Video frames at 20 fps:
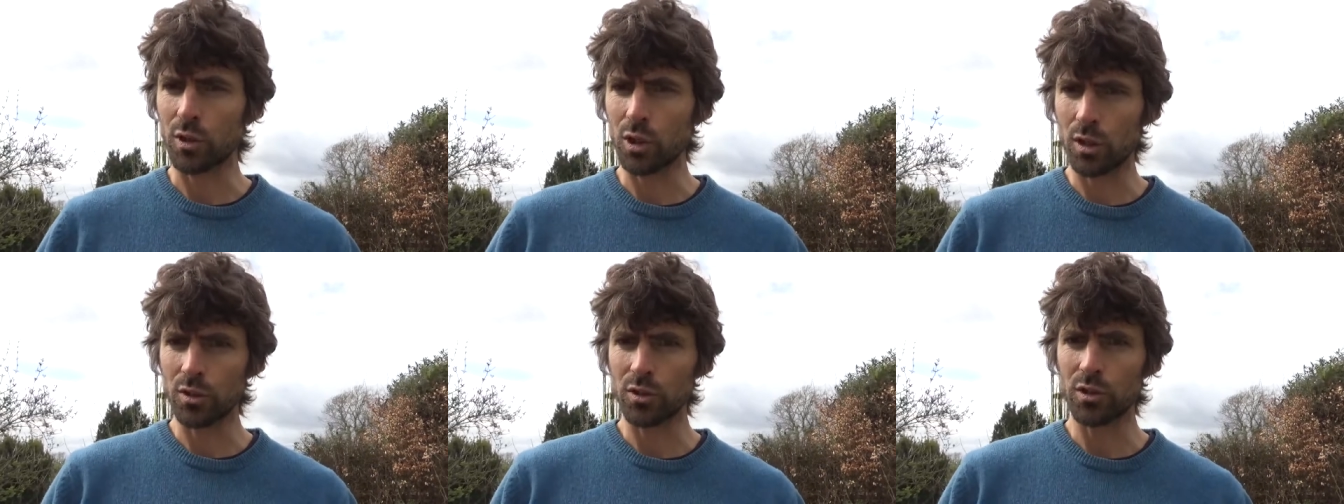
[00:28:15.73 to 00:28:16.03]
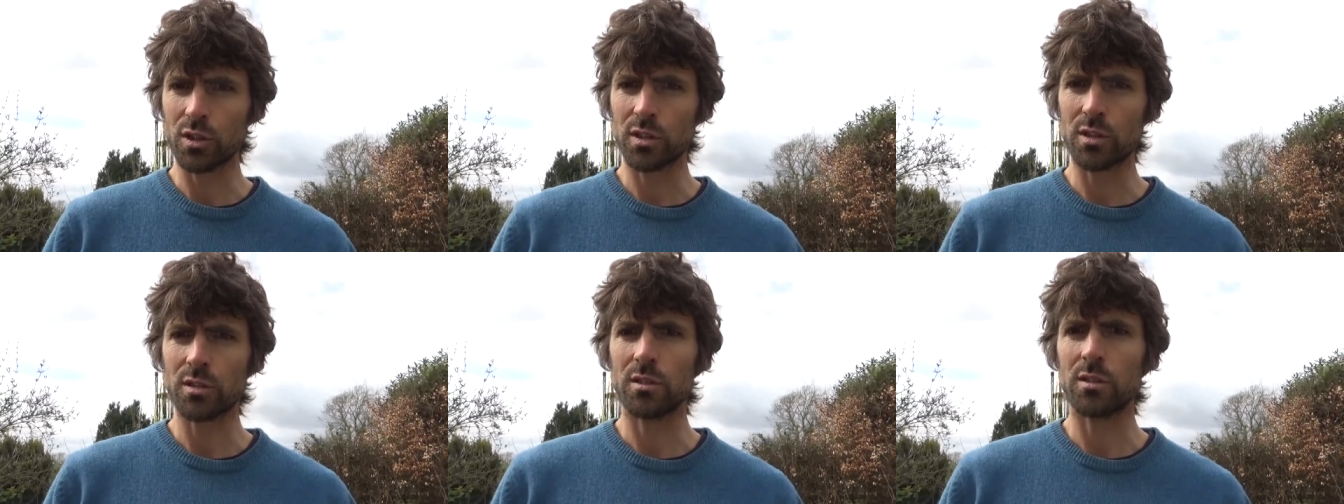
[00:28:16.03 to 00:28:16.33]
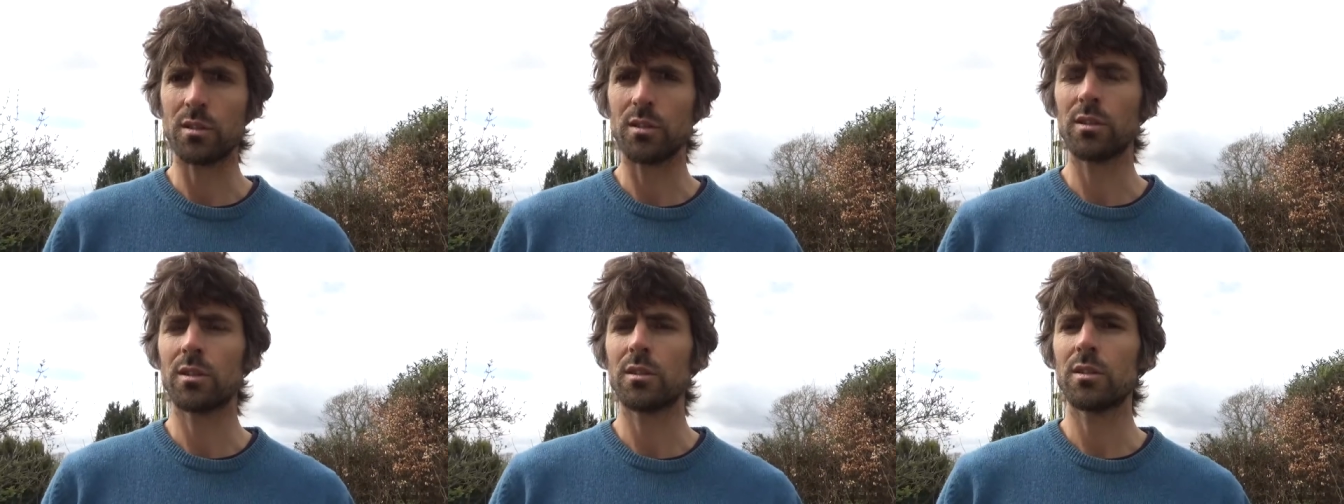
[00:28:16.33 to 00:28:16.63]

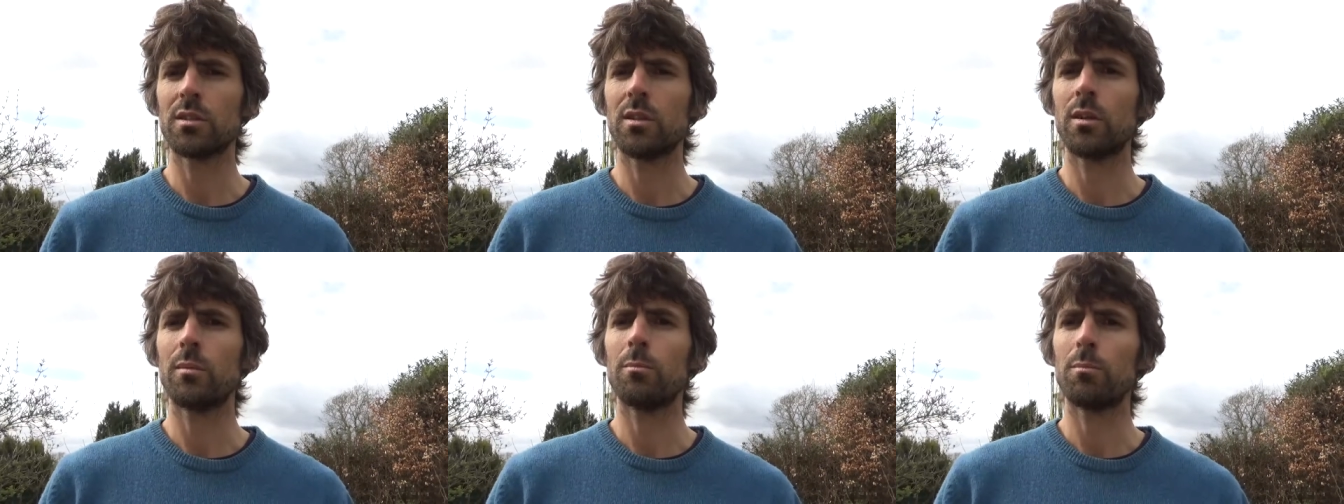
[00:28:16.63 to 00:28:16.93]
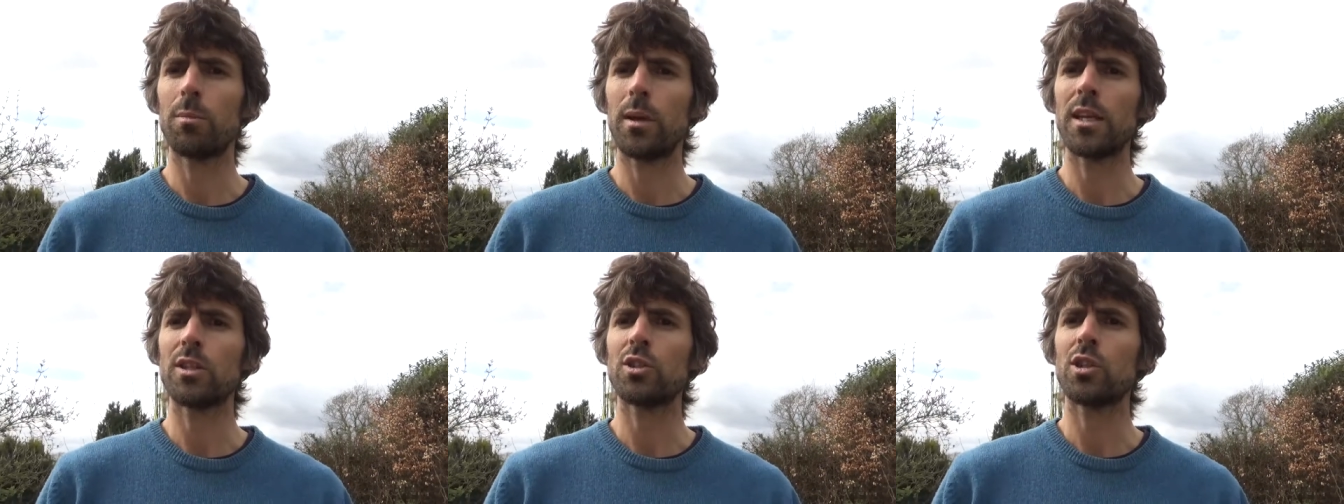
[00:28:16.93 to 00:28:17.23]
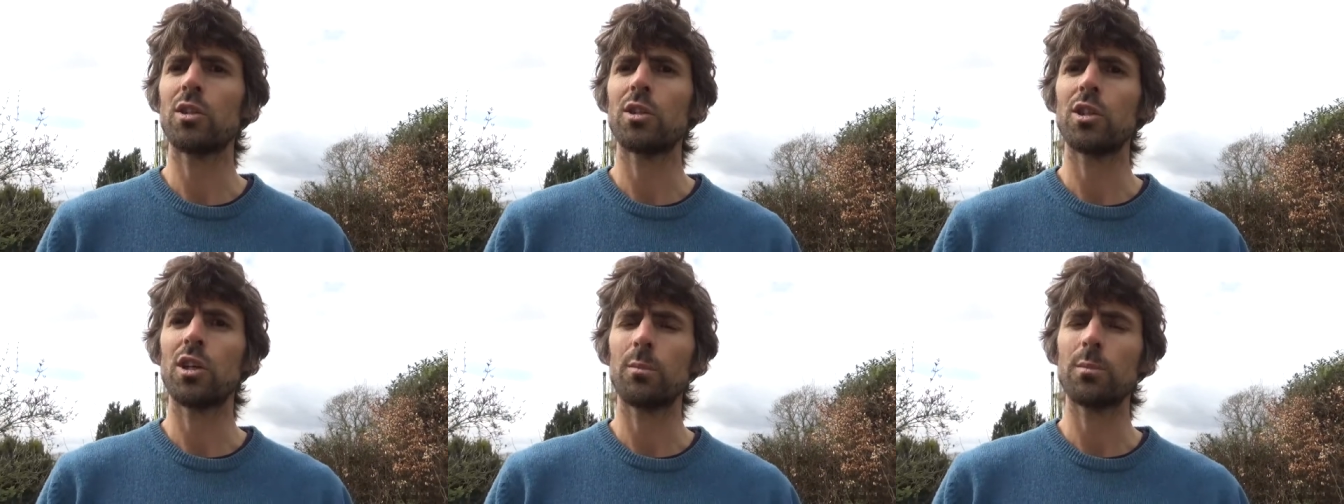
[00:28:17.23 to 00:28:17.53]
consciousness based
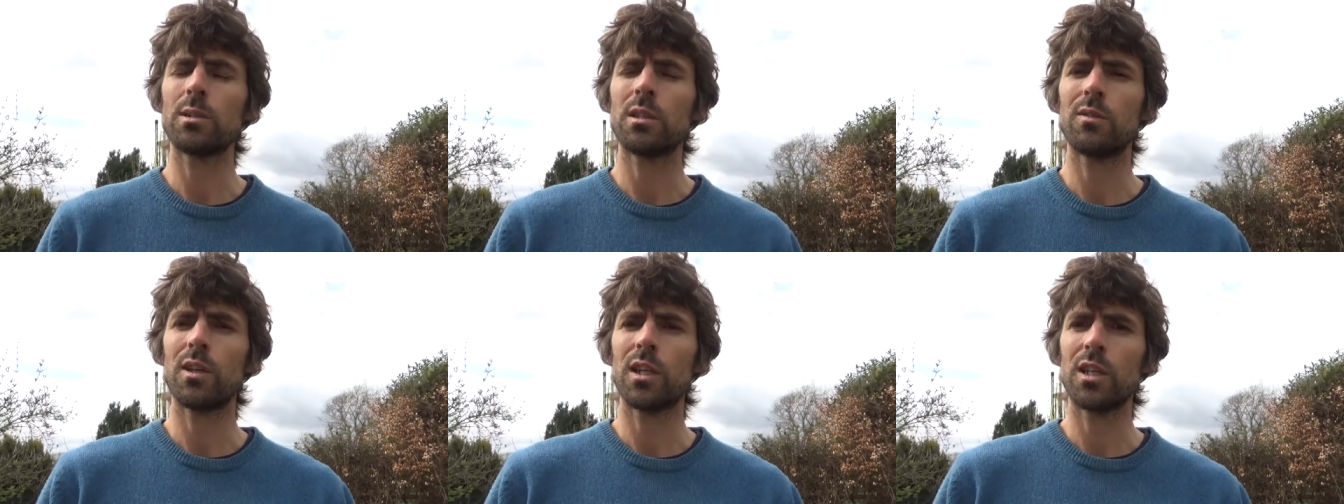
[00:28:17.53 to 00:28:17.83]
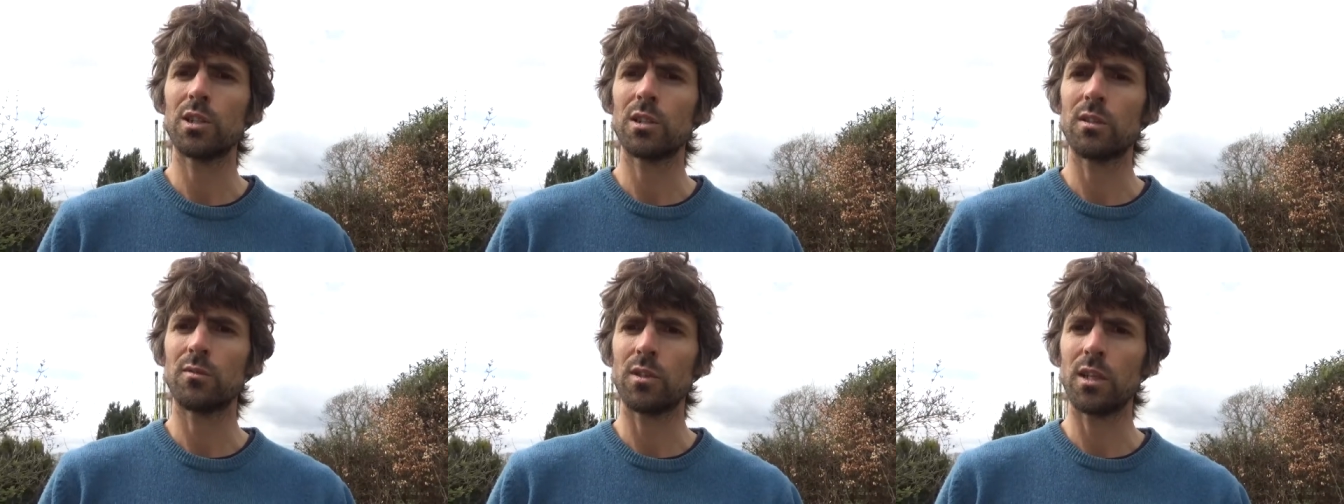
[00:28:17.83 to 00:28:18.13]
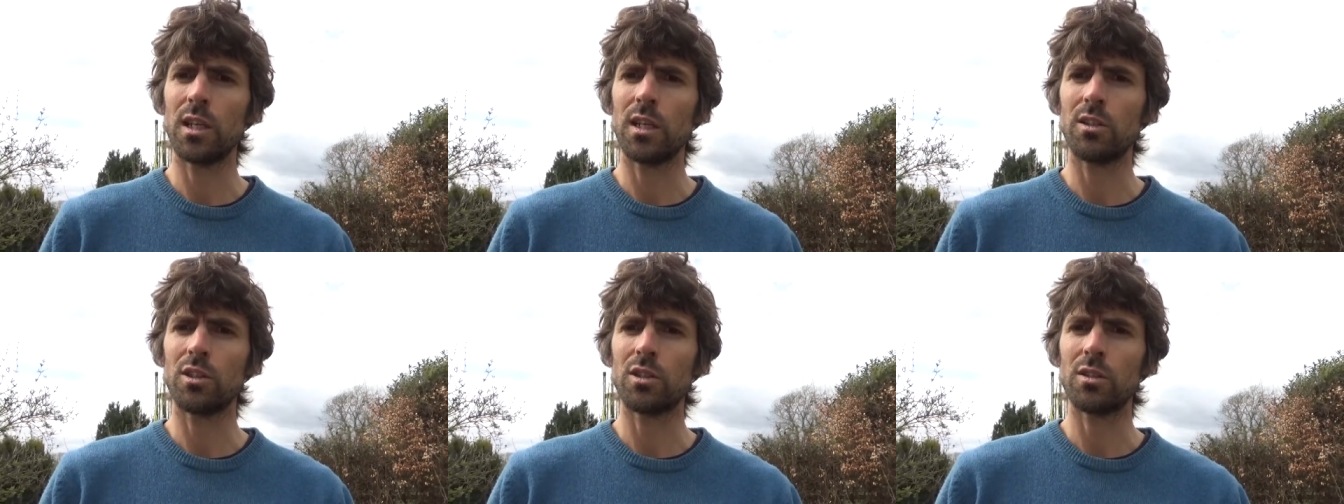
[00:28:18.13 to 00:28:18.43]
on the observation of
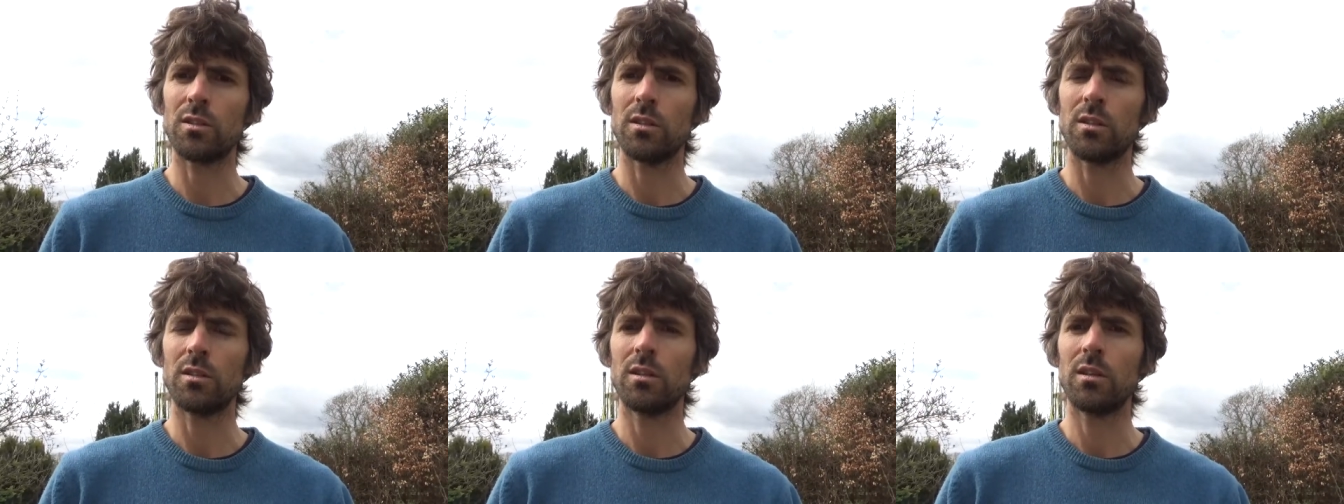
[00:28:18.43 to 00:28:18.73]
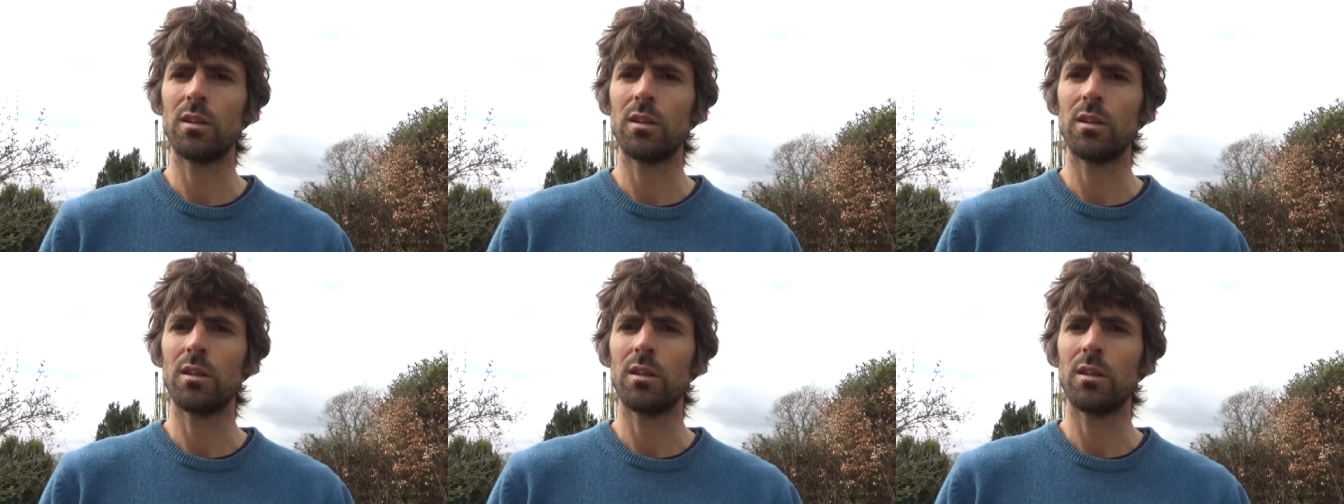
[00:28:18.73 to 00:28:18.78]
nature,